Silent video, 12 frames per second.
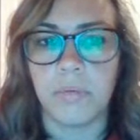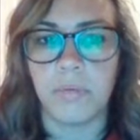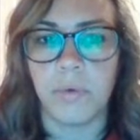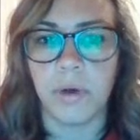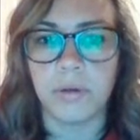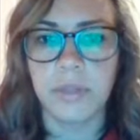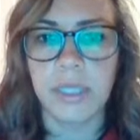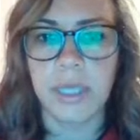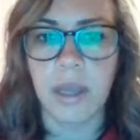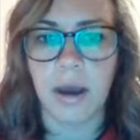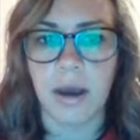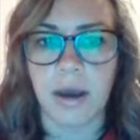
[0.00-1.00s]
What are
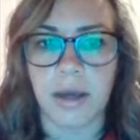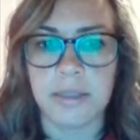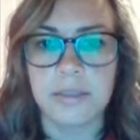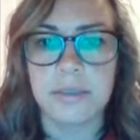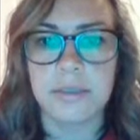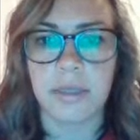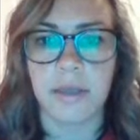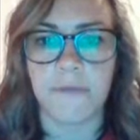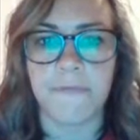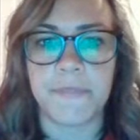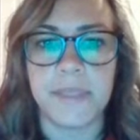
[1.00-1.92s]
the odds if